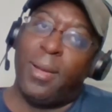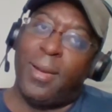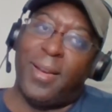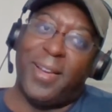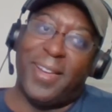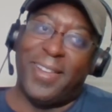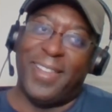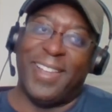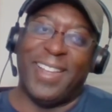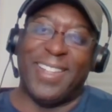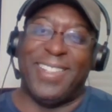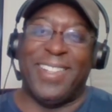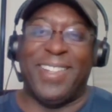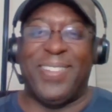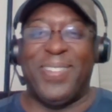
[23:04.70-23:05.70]

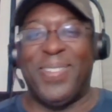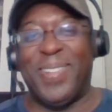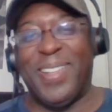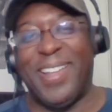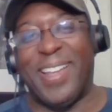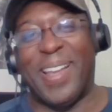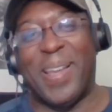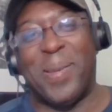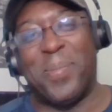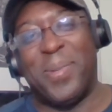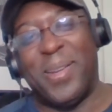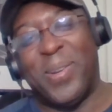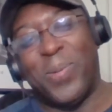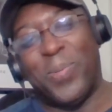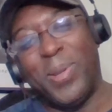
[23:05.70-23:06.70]
That's it for the game.
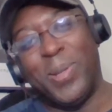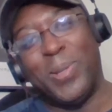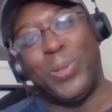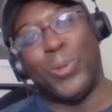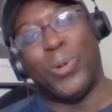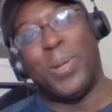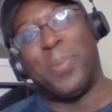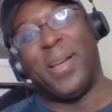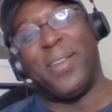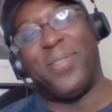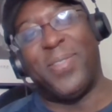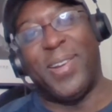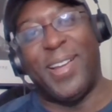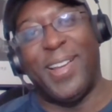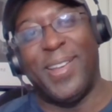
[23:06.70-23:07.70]
I hope you enjoy my
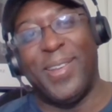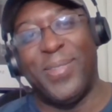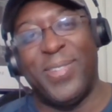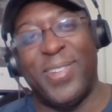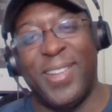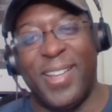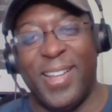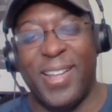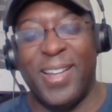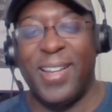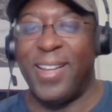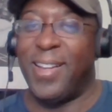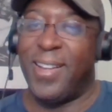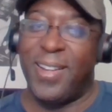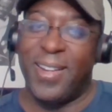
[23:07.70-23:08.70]
five.
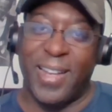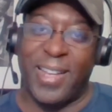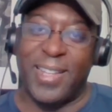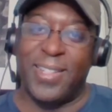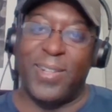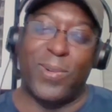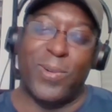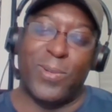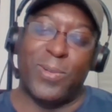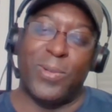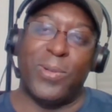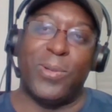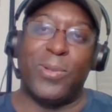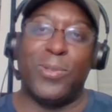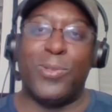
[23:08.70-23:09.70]
Like I said,
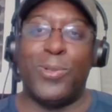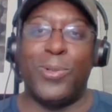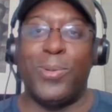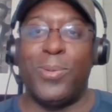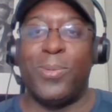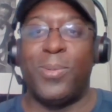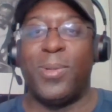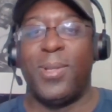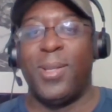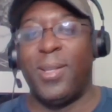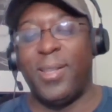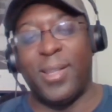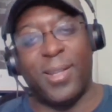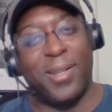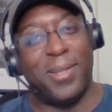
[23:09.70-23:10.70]
Arsenal 2,
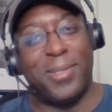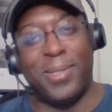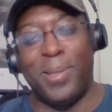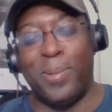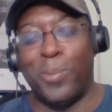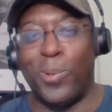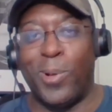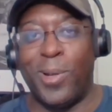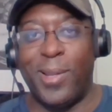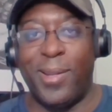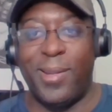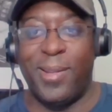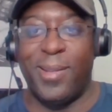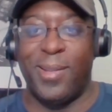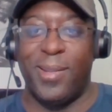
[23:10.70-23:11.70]
the other team 1.
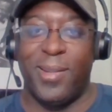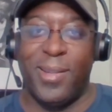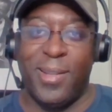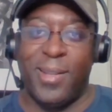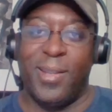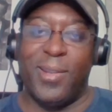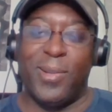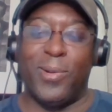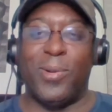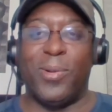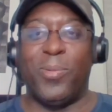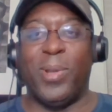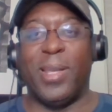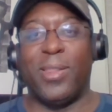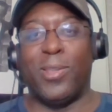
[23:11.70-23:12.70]

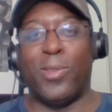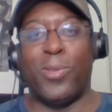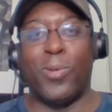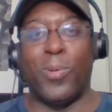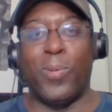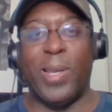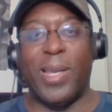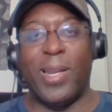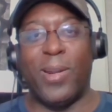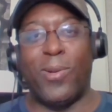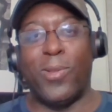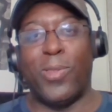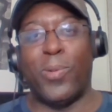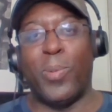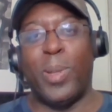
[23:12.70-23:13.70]
We get
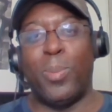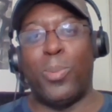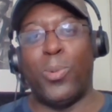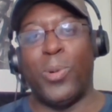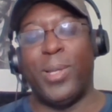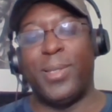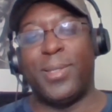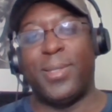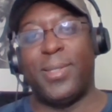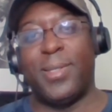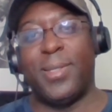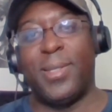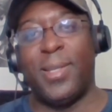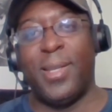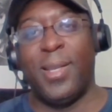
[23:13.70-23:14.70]
all 3 points.